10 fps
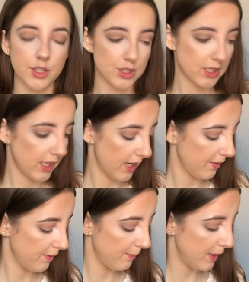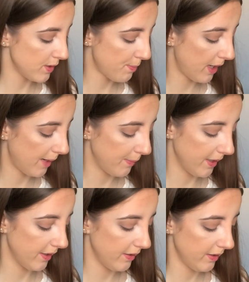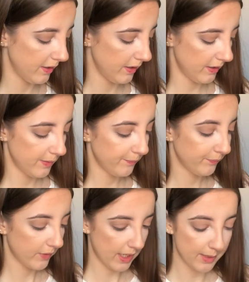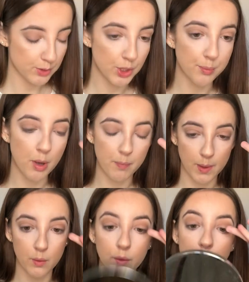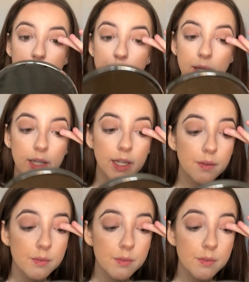just to get the most pigment, and I'm just going to pop that all over my lid.